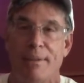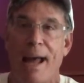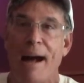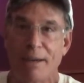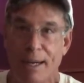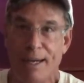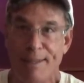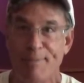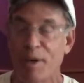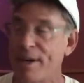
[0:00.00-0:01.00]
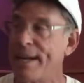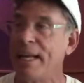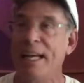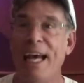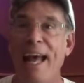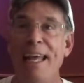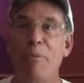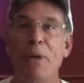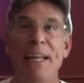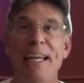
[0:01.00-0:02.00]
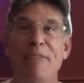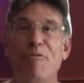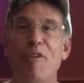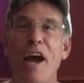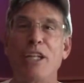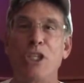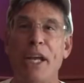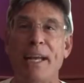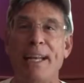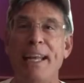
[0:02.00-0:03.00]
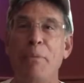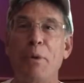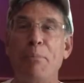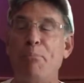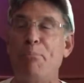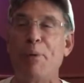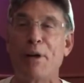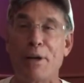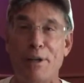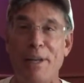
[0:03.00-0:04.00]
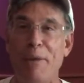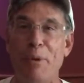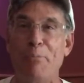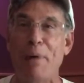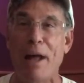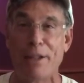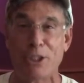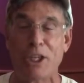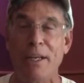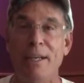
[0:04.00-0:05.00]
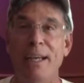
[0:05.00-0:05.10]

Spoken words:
alcohol, all right? He would eat fried chicken, he would burp, he would belch,